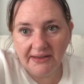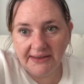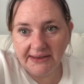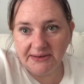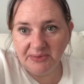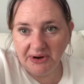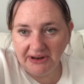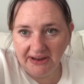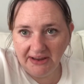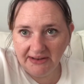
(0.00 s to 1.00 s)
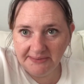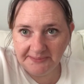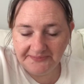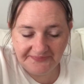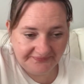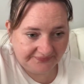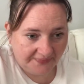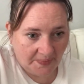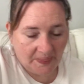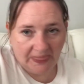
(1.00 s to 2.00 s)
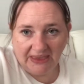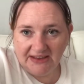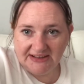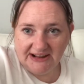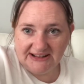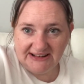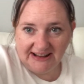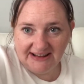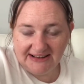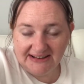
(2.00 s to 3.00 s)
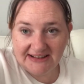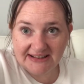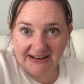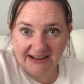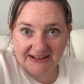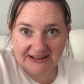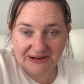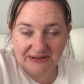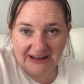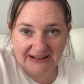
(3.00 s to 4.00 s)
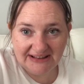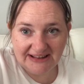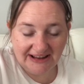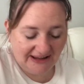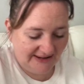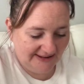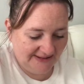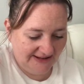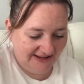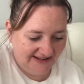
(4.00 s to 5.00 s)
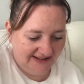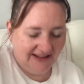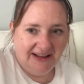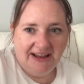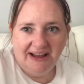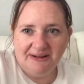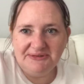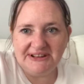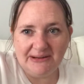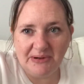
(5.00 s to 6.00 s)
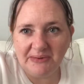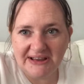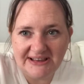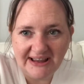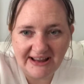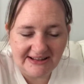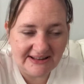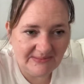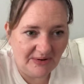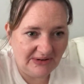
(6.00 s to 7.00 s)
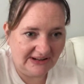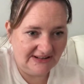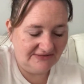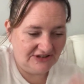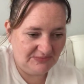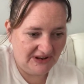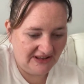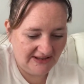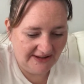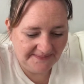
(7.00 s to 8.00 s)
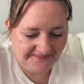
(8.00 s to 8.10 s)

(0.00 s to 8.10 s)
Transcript: Good morning. So today it's the last 2 kittens that go. I'm still a bit wheezy again this morning because I've just been in there.